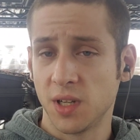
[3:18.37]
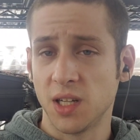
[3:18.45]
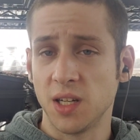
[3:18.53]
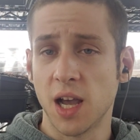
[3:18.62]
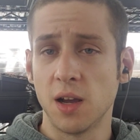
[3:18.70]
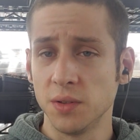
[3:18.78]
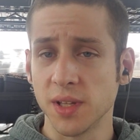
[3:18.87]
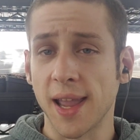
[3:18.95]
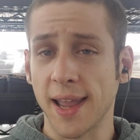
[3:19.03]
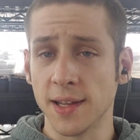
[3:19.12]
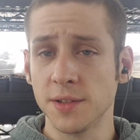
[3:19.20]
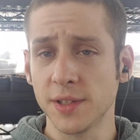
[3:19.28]
not only
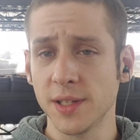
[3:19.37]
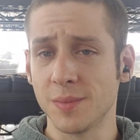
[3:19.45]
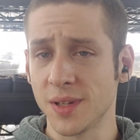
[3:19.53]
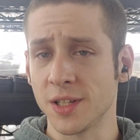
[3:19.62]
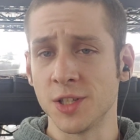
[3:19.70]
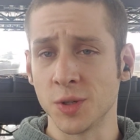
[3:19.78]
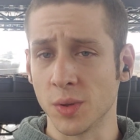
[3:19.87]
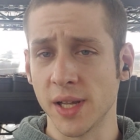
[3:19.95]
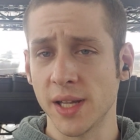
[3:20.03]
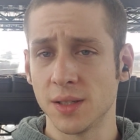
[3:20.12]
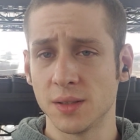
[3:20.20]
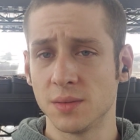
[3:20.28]
handle it but enjoy it.